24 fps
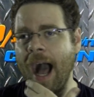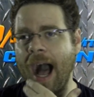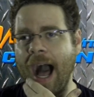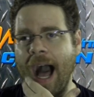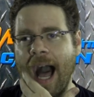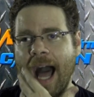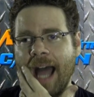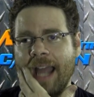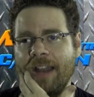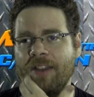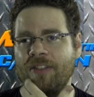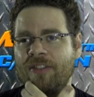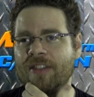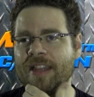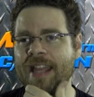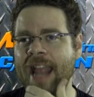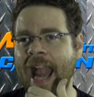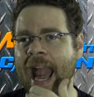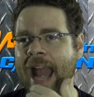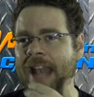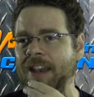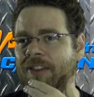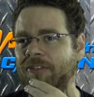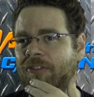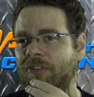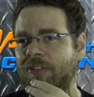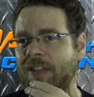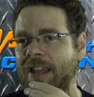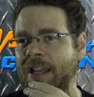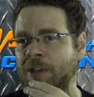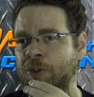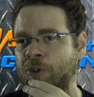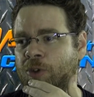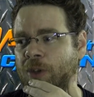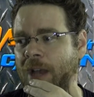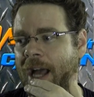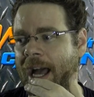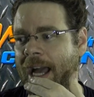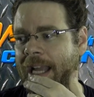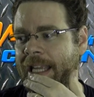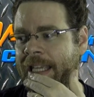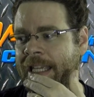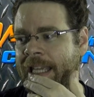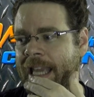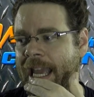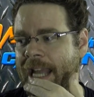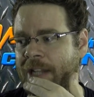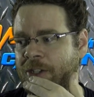The end of this
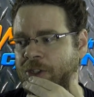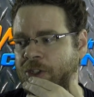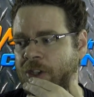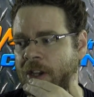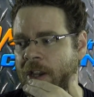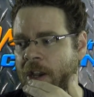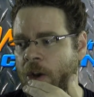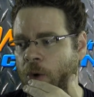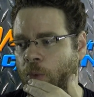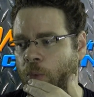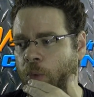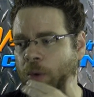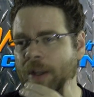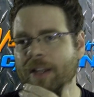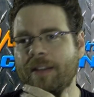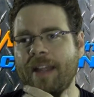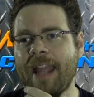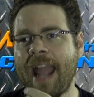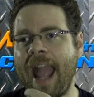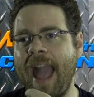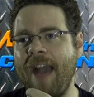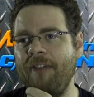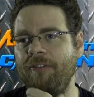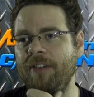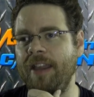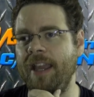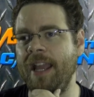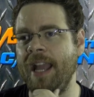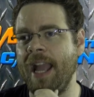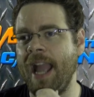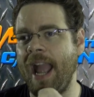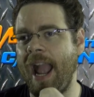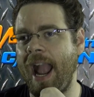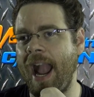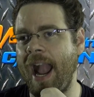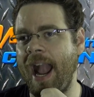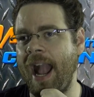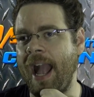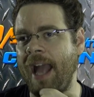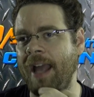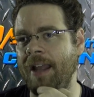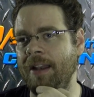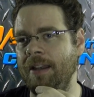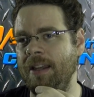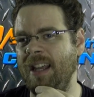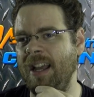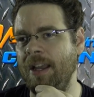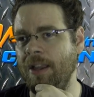gets really heavy
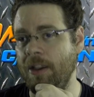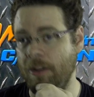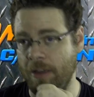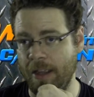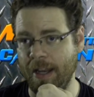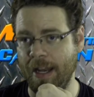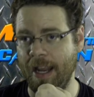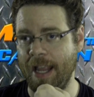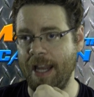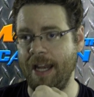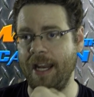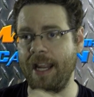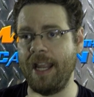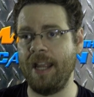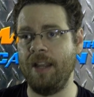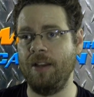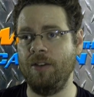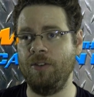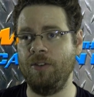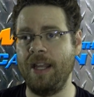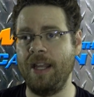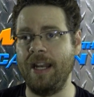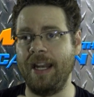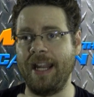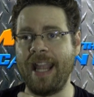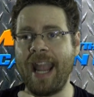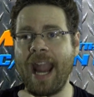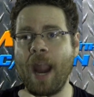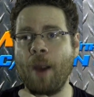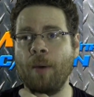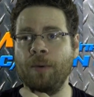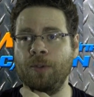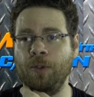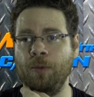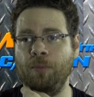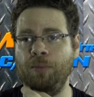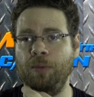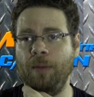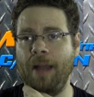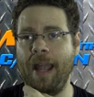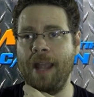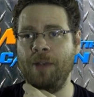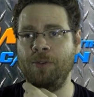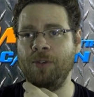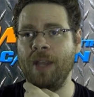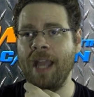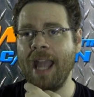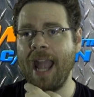and in a character
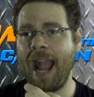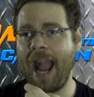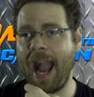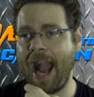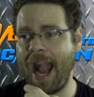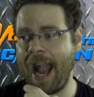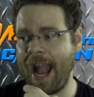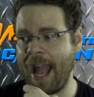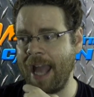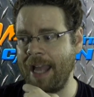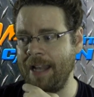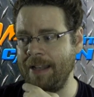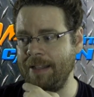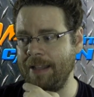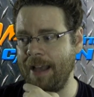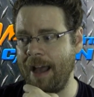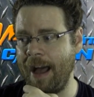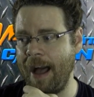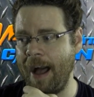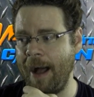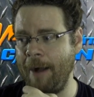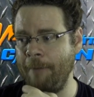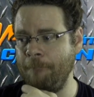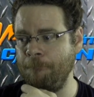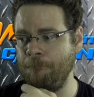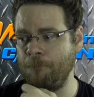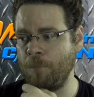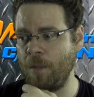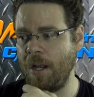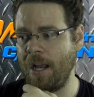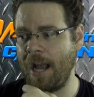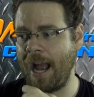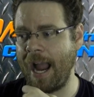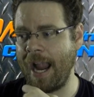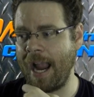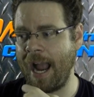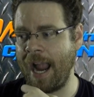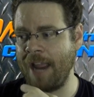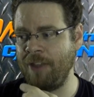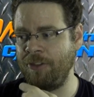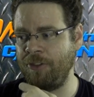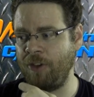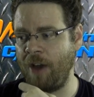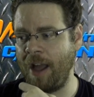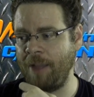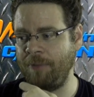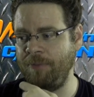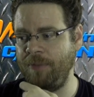plays, and I
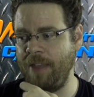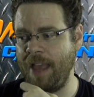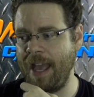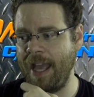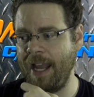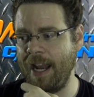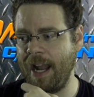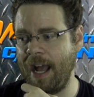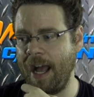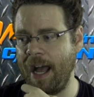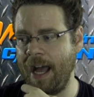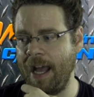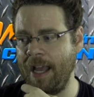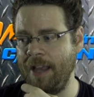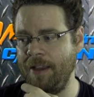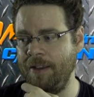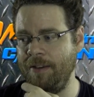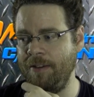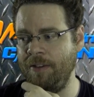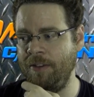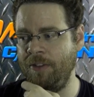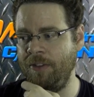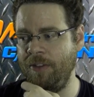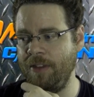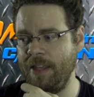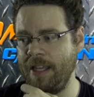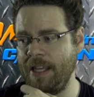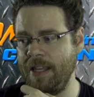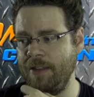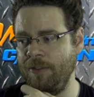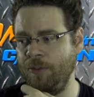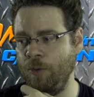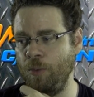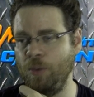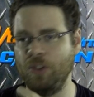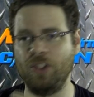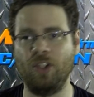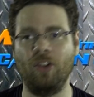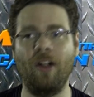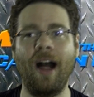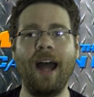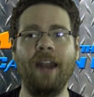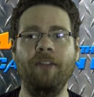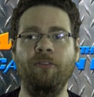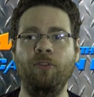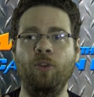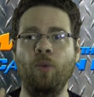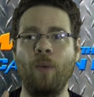thought that there was a
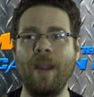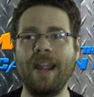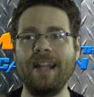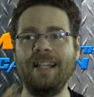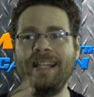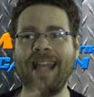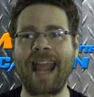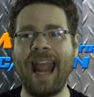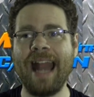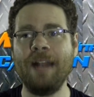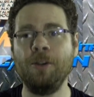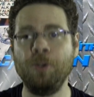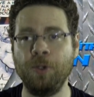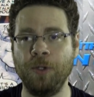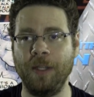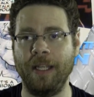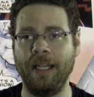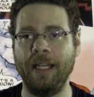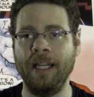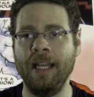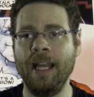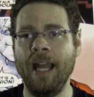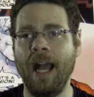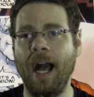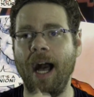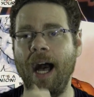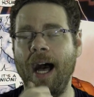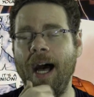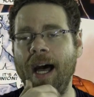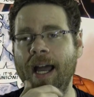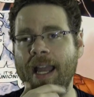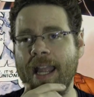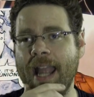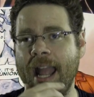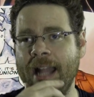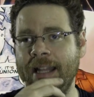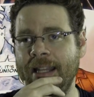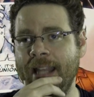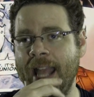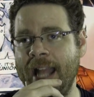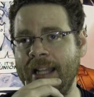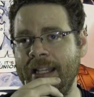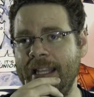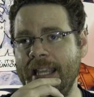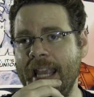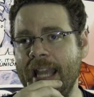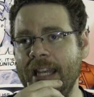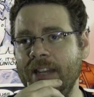lot of great tension
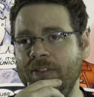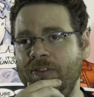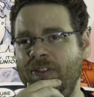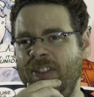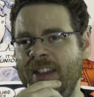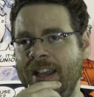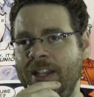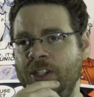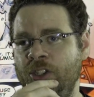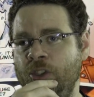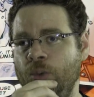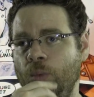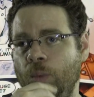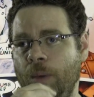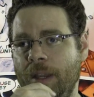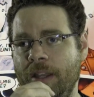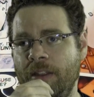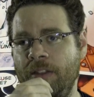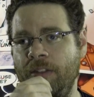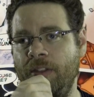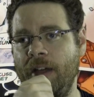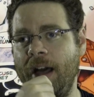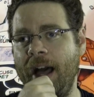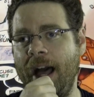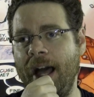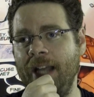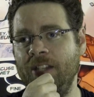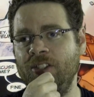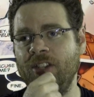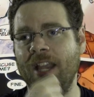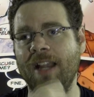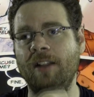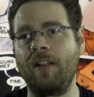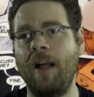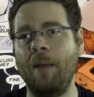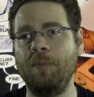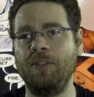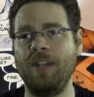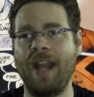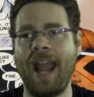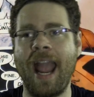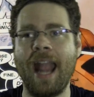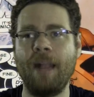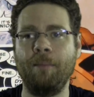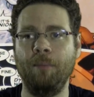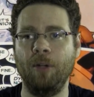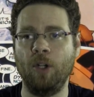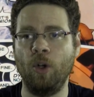at the end of this with Cyclops and
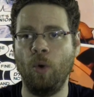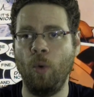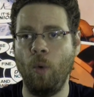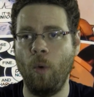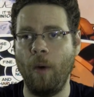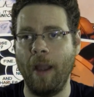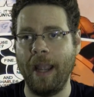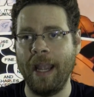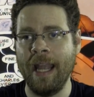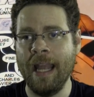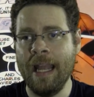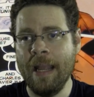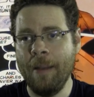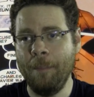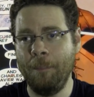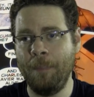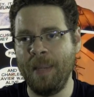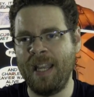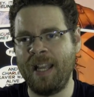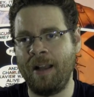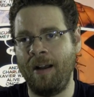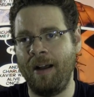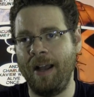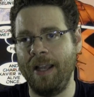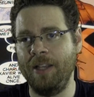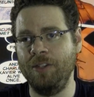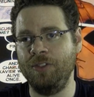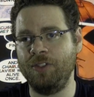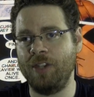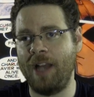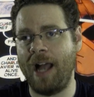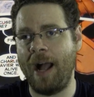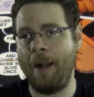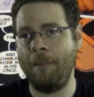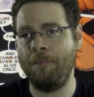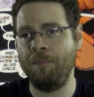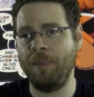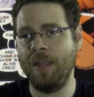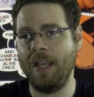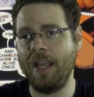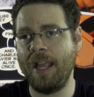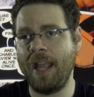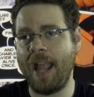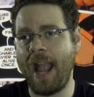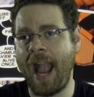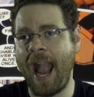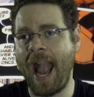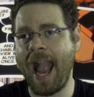Hank McCoy, because
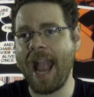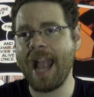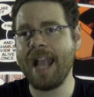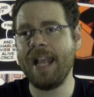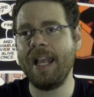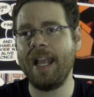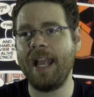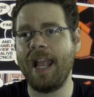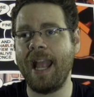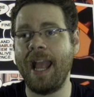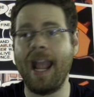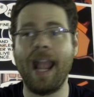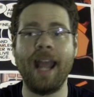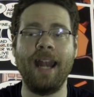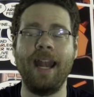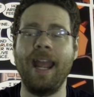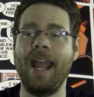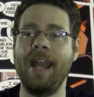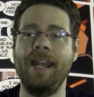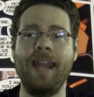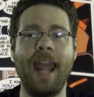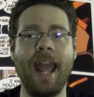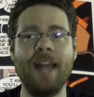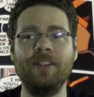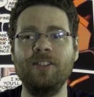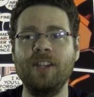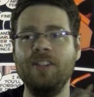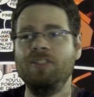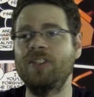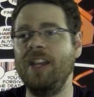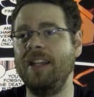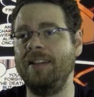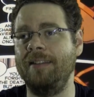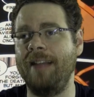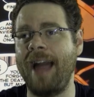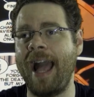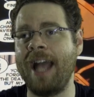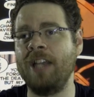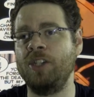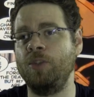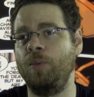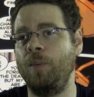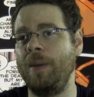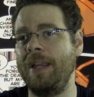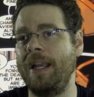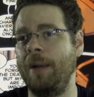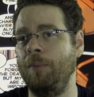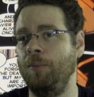Hank, and as I said
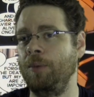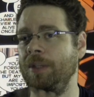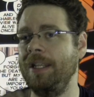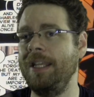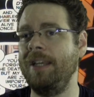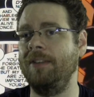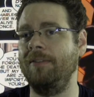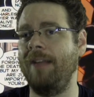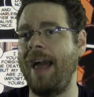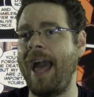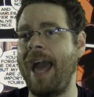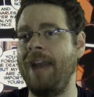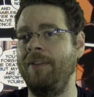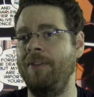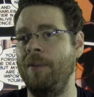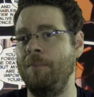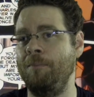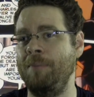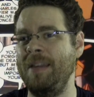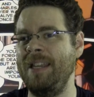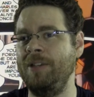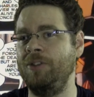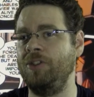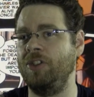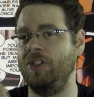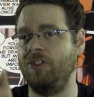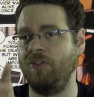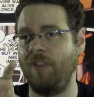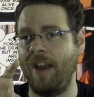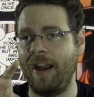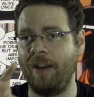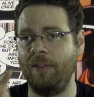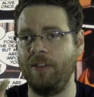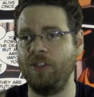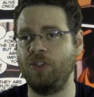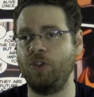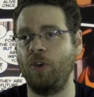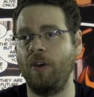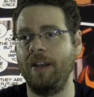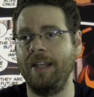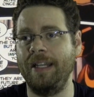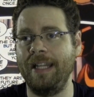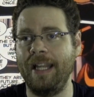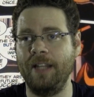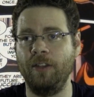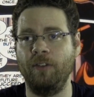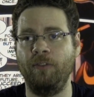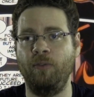last week, I'm really glad that Beast is finally
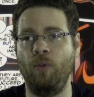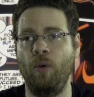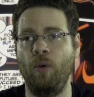starting to get in the